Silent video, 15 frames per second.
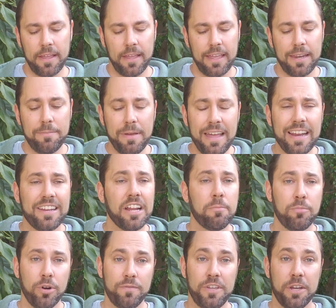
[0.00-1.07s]
It'd been a
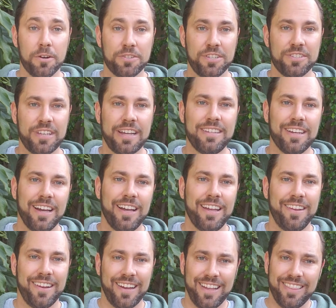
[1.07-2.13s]
number of years since I'd
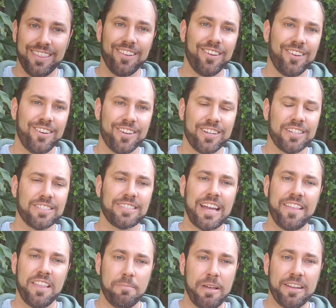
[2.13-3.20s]
done a long
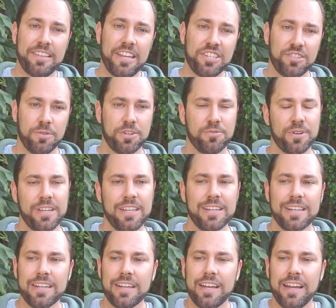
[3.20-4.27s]
silent meditation retreat.
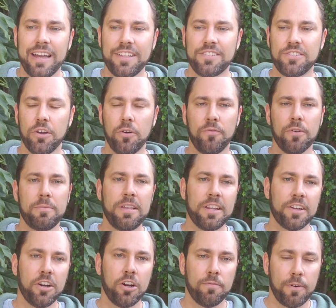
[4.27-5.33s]
And so for me to
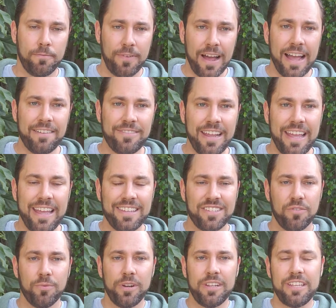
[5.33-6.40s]
go for 5 days
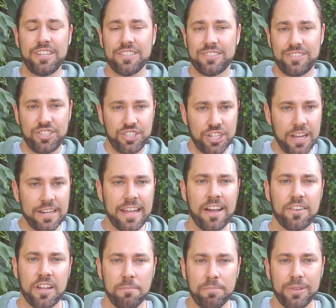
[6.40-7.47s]
and really just shut
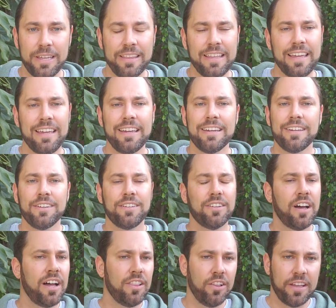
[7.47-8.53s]
down completely,
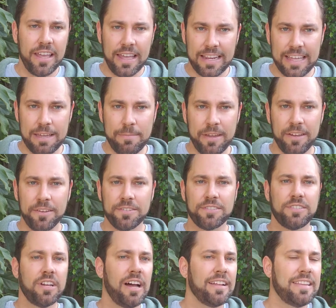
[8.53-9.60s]
not look at
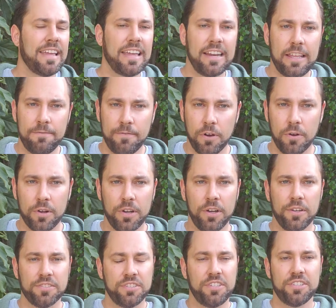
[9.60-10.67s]
emails, not take any phone
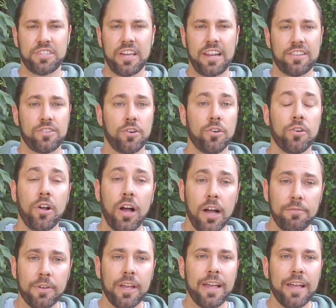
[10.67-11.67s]
calls, and just kind of turn off.